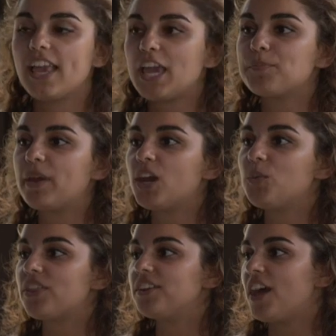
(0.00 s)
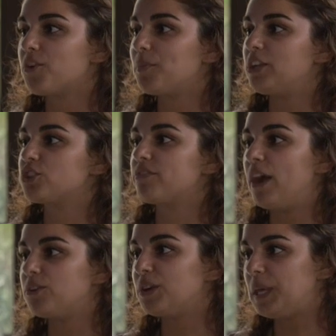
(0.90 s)
and pair it with another major
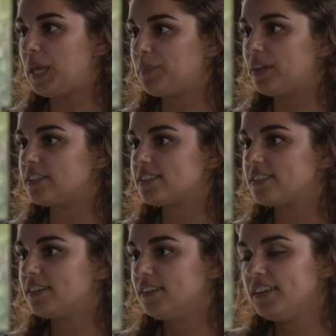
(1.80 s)
found on campus.